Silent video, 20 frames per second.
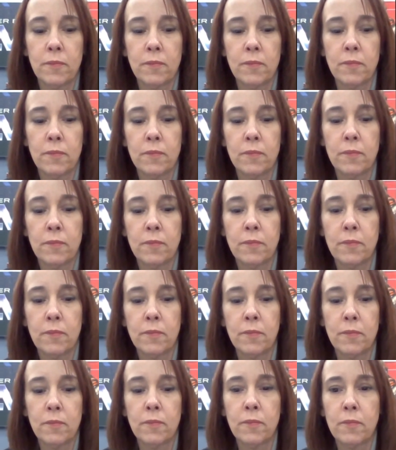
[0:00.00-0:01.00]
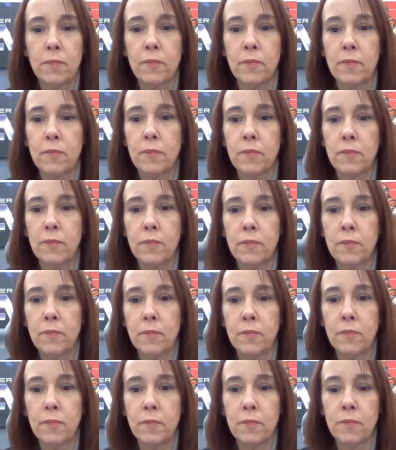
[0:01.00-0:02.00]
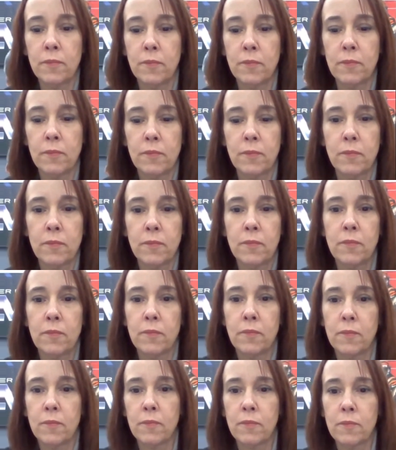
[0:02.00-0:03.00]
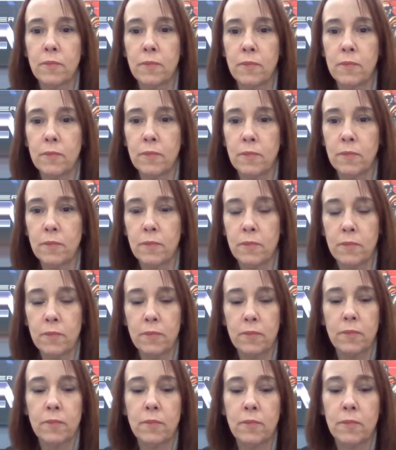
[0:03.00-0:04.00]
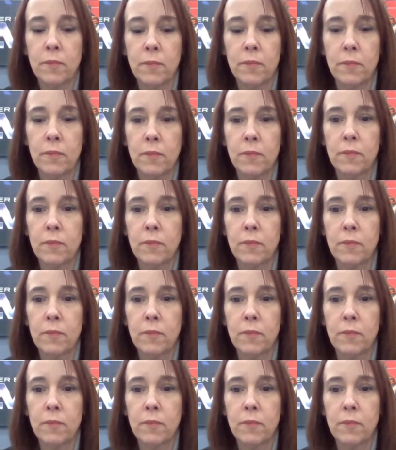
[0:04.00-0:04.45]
This person isn't speaking.